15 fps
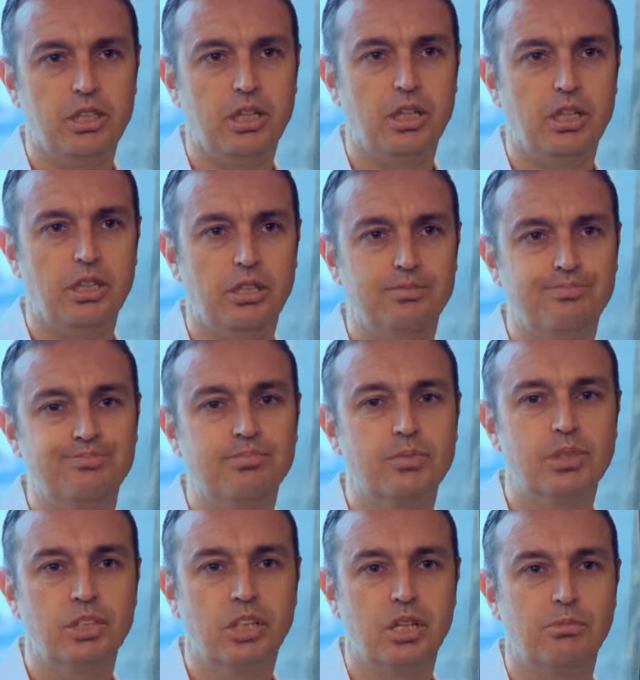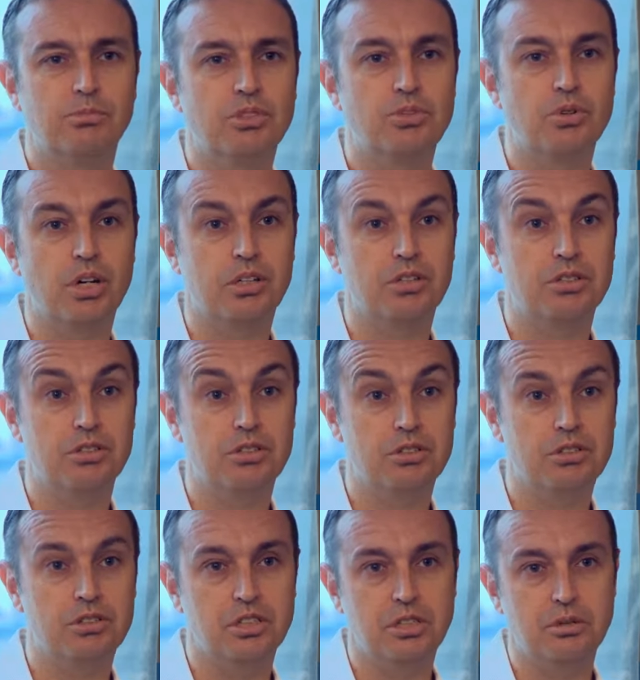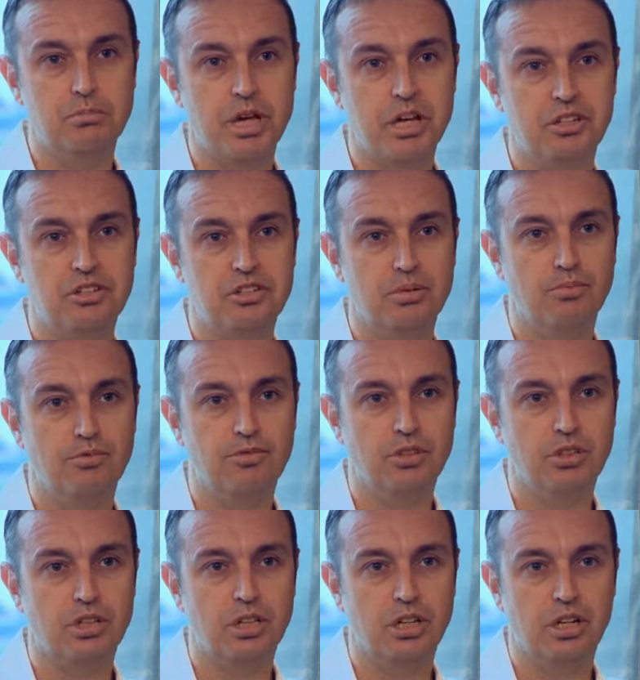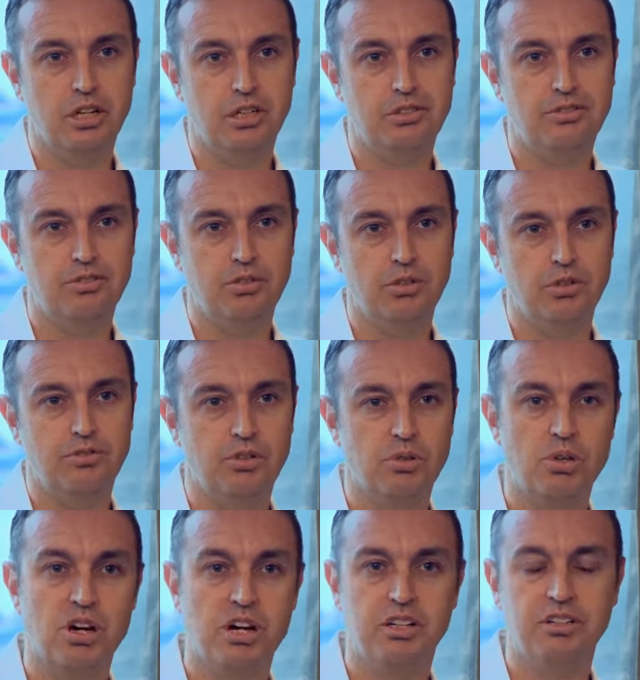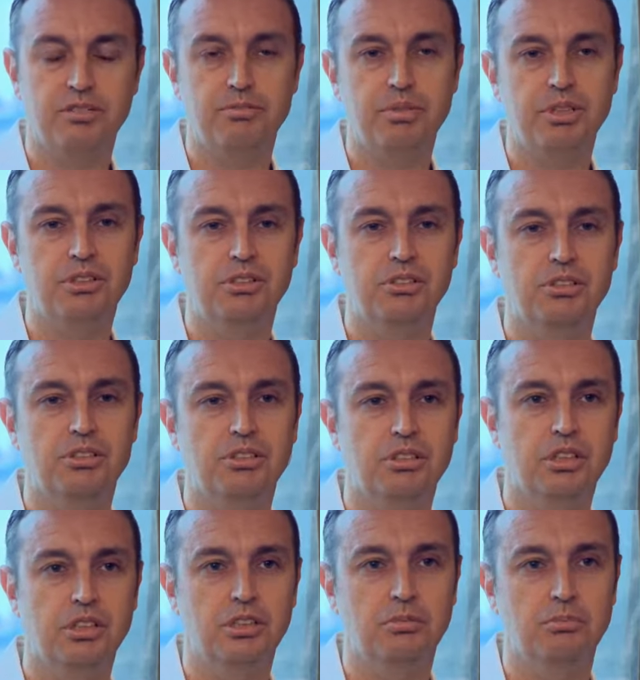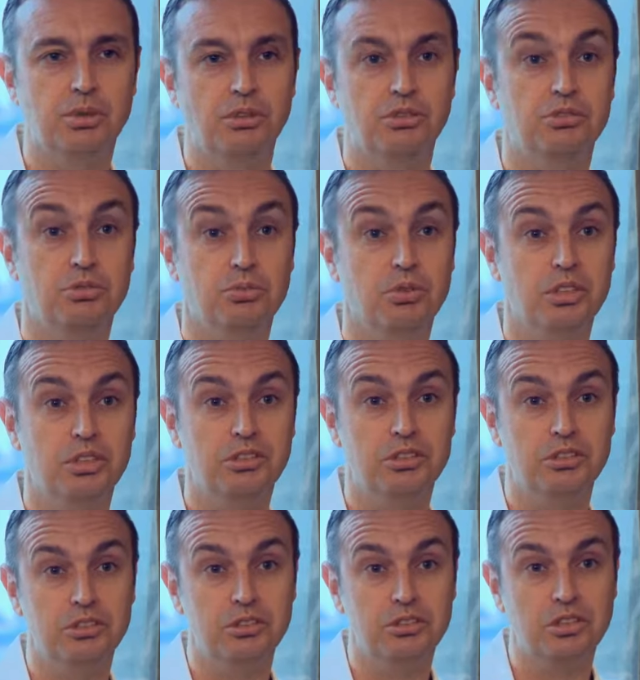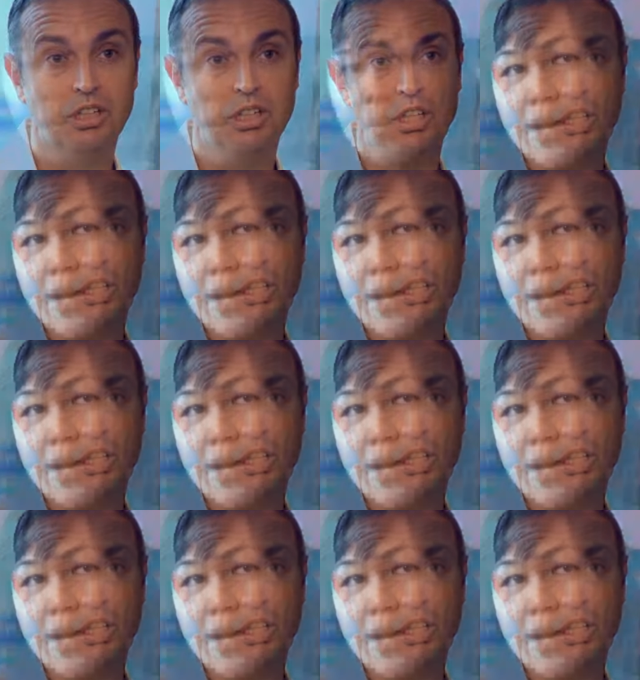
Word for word: uh, set up structures and manage them for clients for a variety of business and personal reasons.